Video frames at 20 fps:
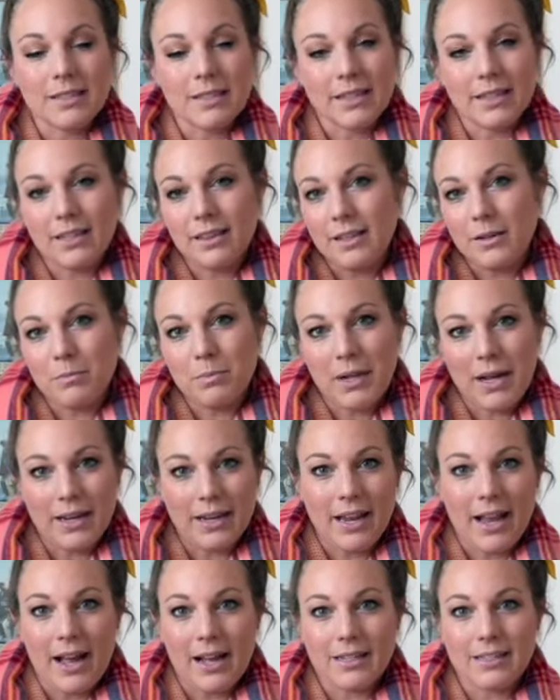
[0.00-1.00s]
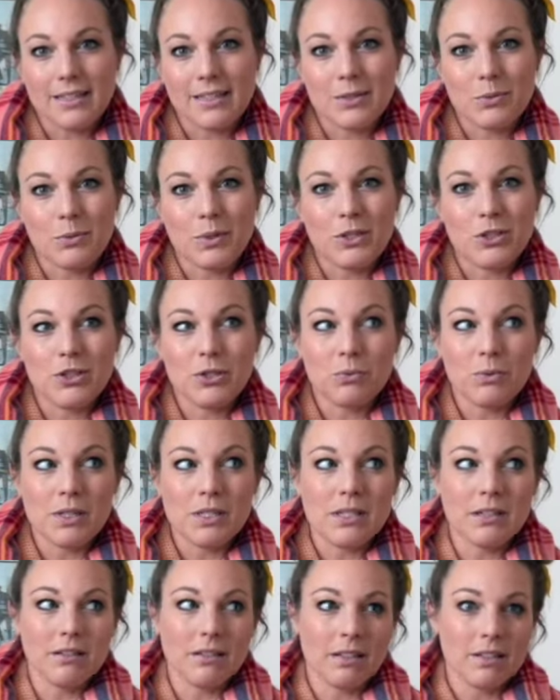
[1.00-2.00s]
Anything black cats, we just
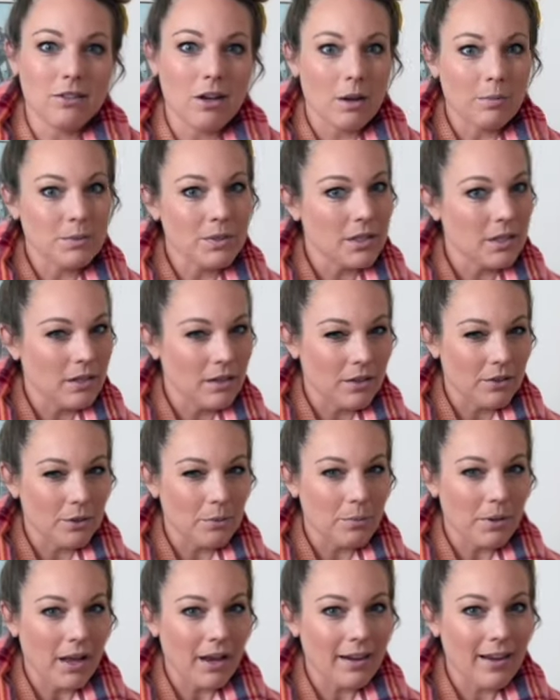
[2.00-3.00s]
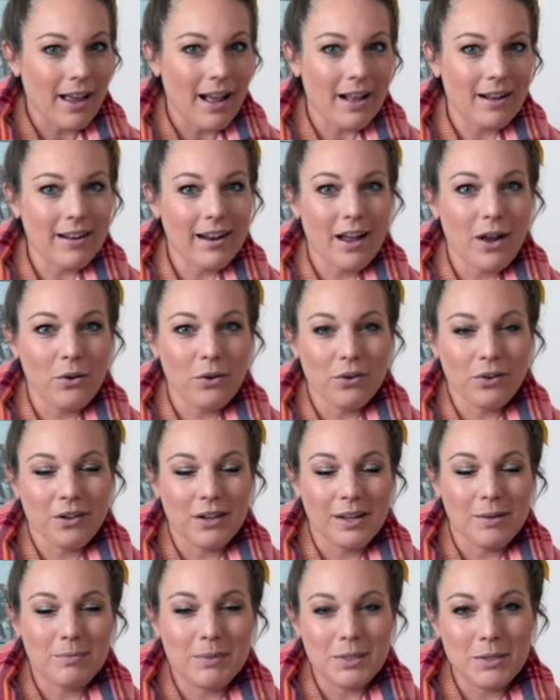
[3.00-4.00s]
recently adopted another black cat now. Her
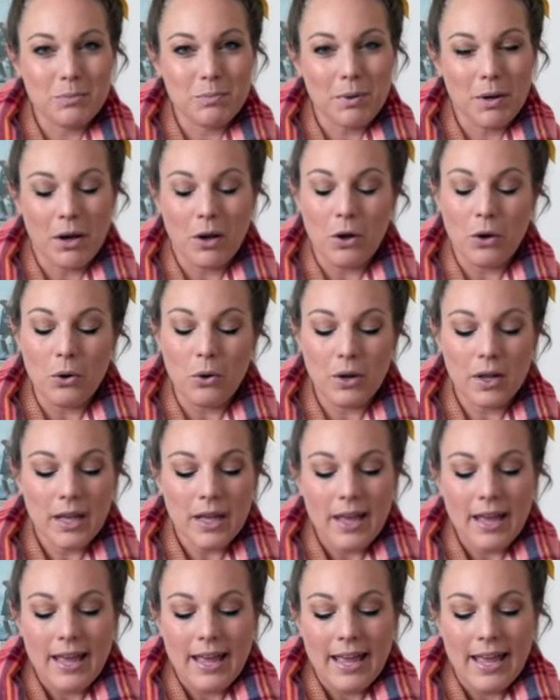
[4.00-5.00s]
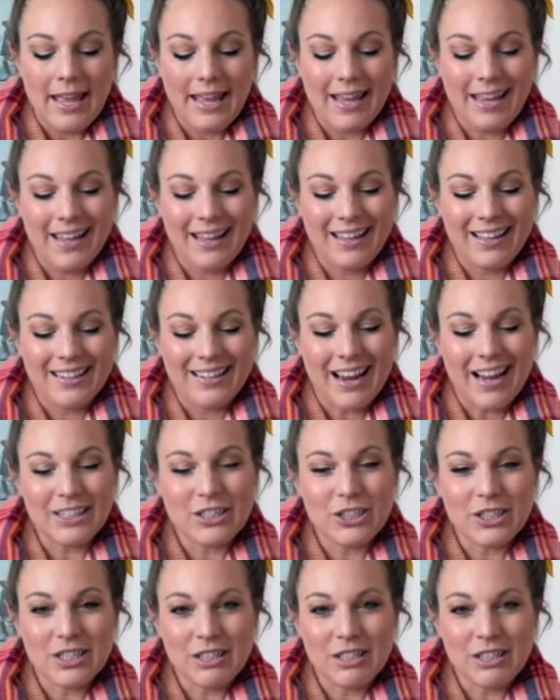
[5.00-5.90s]
name is Poe, and I just